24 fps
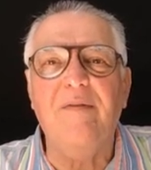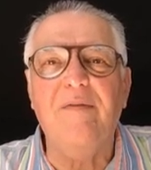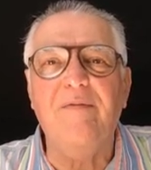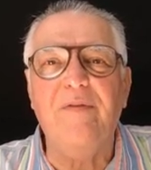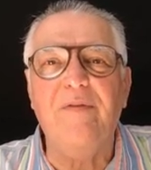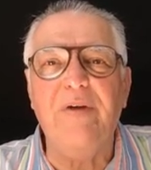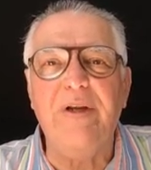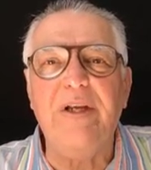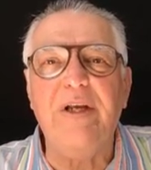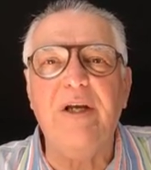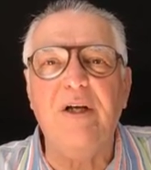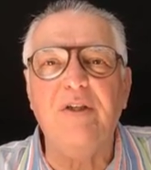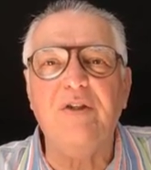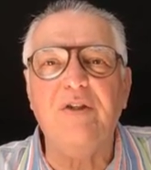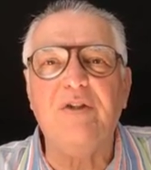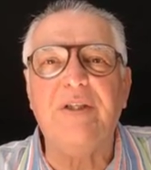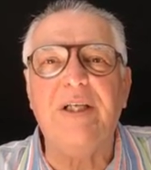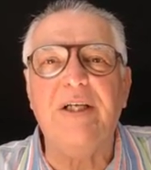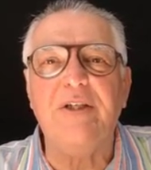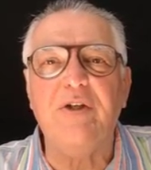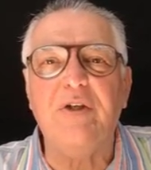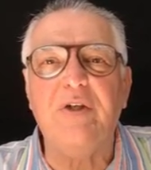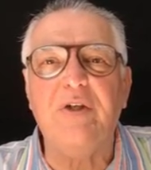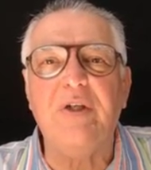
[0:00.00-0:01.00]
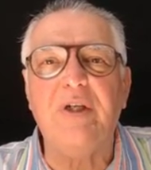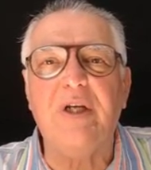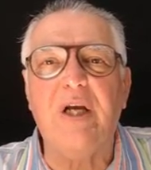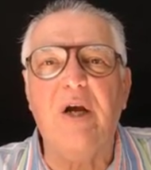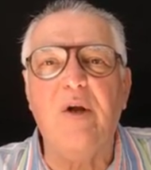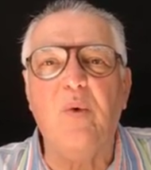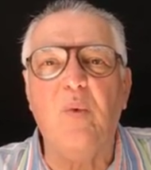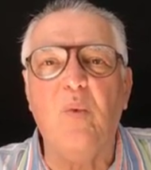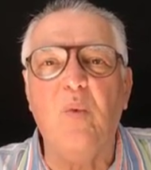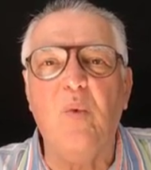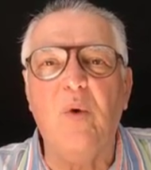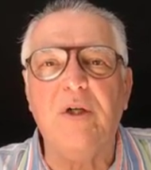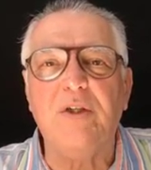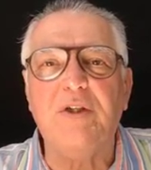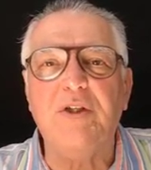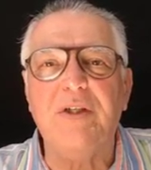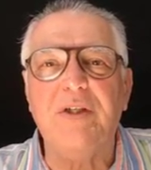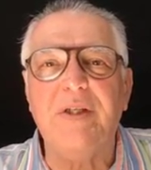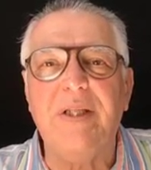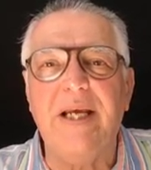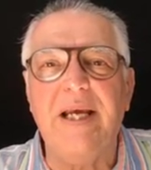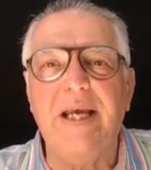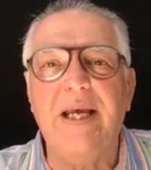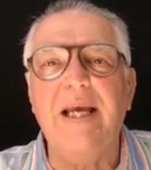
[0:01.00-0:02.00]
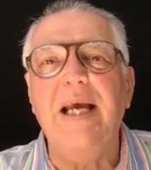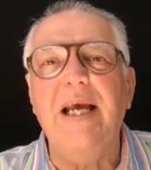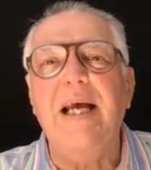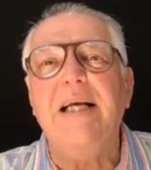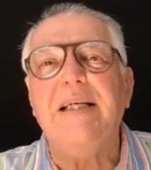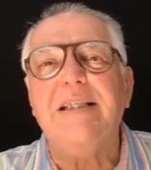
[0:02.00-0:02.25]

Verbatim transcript: videos that you can go and watch there.